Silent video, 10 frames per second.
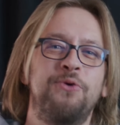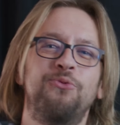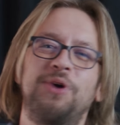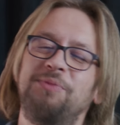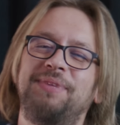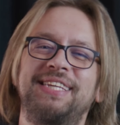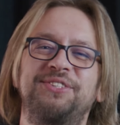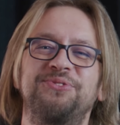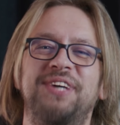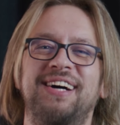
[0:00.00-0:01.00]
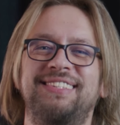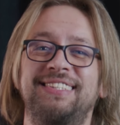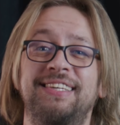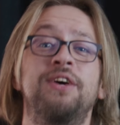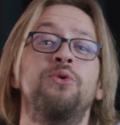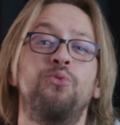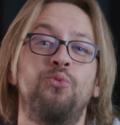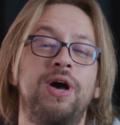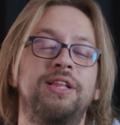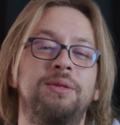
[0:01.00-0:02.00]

Well played, Ducati, well